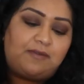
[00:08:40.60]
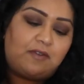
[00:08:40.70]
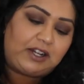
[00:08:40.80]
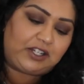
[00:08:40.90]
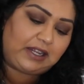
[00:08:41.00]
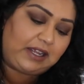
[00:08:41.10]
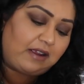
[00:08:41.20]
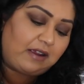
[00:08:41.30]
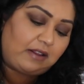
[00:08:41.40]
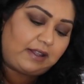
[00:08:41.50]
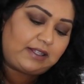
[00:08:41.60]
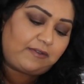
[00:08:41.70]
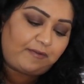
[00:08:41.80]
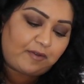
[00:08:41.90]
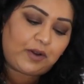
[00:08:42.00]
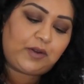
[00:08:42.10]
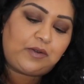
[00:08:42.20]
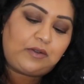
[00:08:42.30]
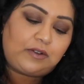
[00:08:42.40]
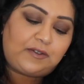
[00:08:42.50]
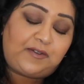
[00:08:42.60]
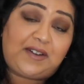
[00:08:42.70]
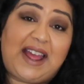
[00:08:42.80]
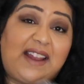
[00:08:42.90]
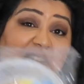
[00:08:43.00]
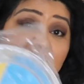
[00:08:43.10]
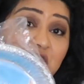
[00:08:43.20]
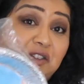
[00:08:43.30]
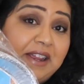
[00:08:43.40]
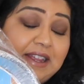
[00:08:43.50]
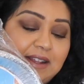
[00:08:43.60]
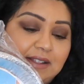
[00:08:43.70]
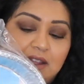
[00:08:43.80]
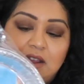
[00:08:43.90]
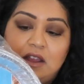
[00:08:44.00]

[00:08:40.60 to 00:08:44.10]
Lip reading: before actually. These are foil flam trays.